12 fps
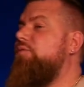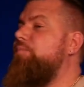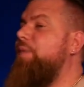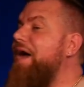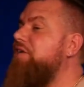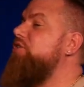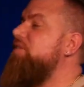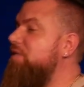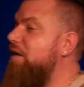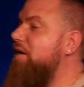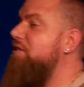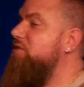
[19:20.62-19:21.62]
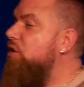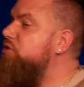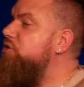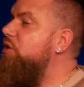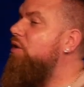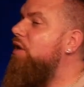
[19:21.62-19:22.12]
Passion Sunday. It's
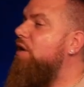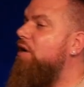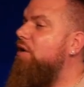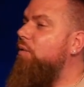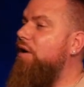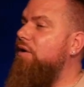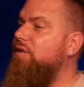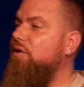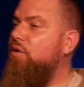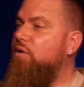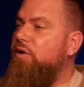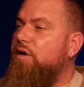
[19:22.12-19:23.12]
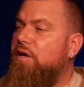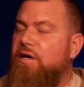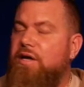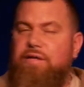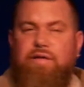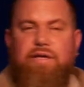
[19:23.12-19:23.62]
also where the Lord
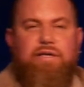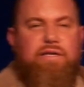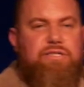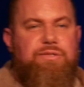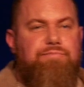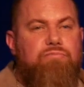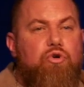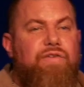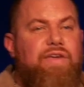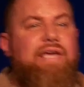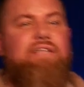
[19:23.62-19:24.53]
is moving